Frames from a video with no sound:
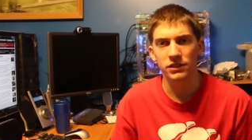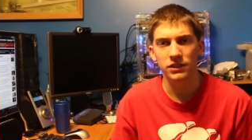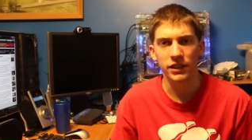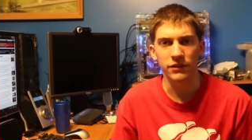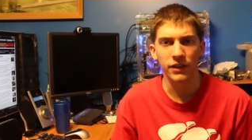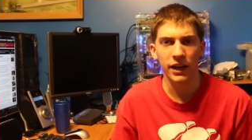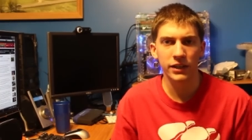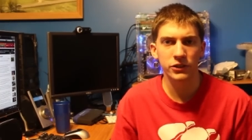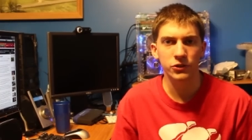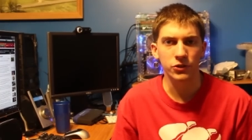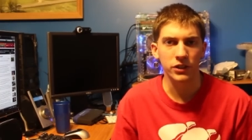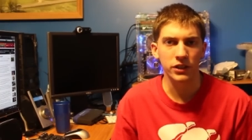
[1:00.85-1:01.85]
named
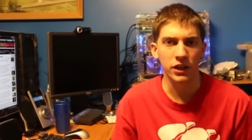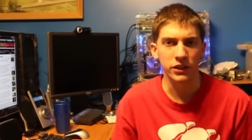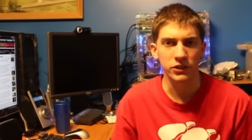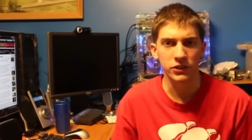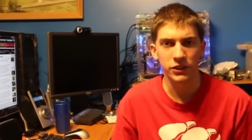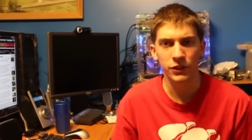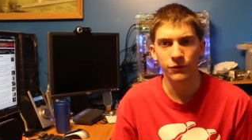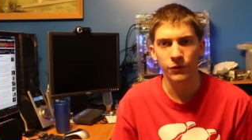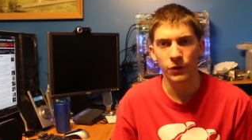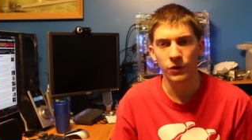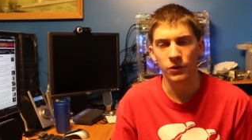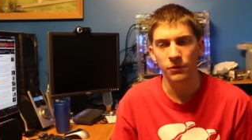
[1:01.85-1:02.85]
Android on your cell
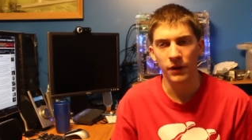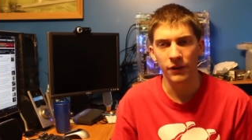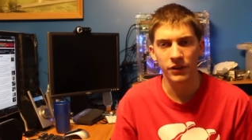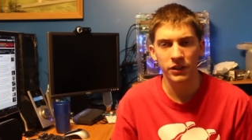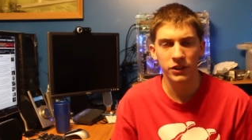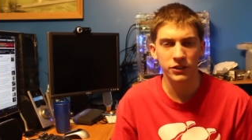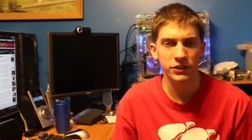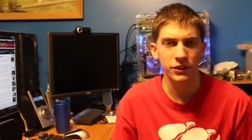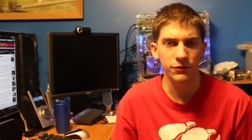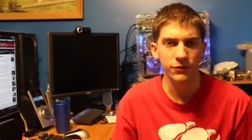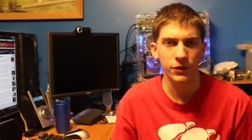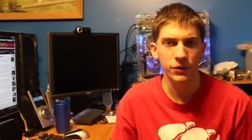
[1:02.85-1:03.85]
phone or maybe another
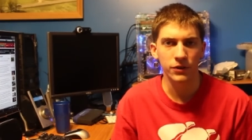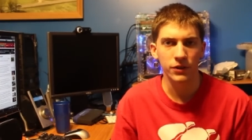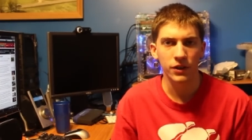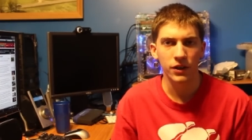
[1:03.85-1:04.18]
cell phone,